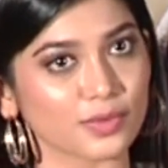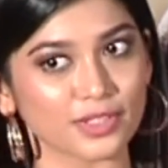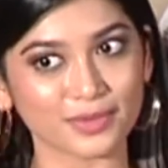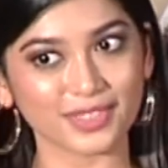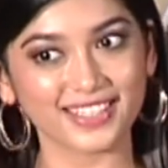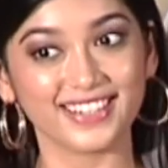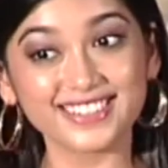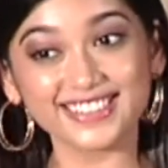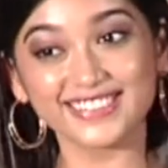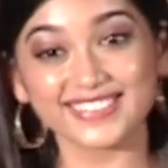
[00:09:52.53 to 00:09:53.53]
What do you want to know?
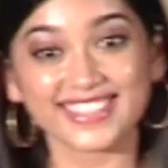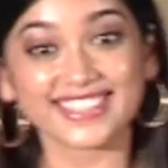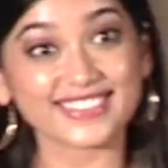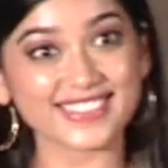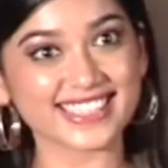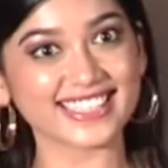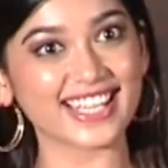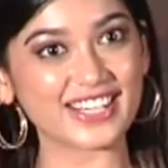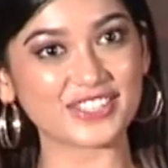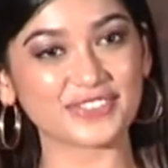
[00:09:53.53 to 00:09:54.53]
So you see
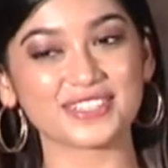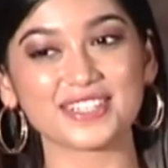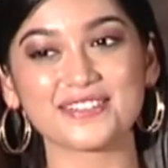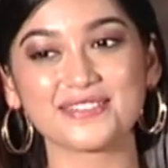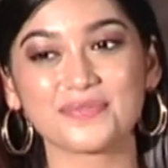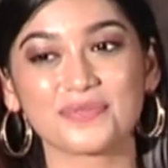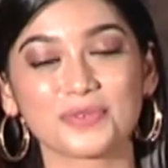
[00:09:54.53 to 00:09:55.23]
that shift in him